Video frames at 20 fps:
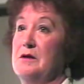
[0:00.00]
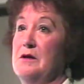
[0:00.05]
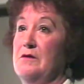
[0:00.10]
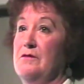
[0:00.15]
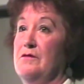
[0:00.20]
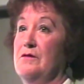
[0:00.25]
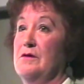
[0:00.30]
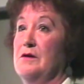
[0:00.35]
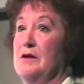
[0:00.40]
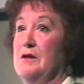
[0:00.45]
to go
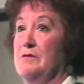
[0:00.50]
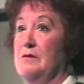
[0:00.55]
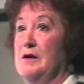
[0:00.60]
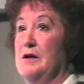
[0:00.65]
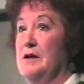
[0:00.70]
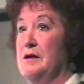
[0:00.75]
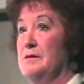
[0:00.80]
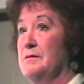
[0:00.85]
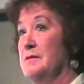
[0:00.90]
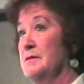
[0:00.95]
for the
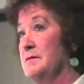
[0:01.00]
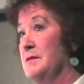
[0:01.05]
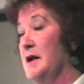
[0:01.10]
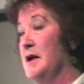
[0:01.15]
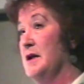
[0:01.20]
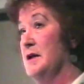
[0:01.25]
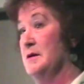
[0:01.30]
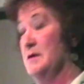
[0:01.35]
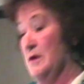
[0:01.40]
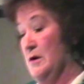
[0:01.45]
radium
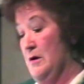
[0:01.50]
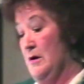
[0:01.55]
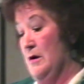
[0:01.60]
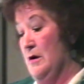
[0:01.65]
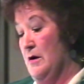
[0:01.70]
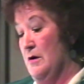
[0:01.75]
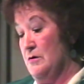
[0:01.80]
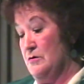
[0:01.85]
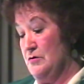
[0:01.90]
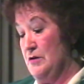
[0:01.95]
and
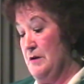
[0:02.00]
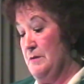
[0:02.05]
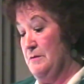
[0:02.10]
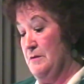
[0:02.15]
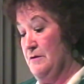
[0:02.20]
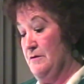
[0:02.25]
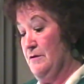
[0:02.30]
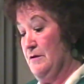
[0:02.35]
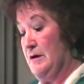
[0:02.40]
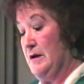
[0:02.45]

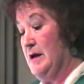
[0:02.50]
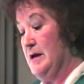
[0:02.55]
treatment for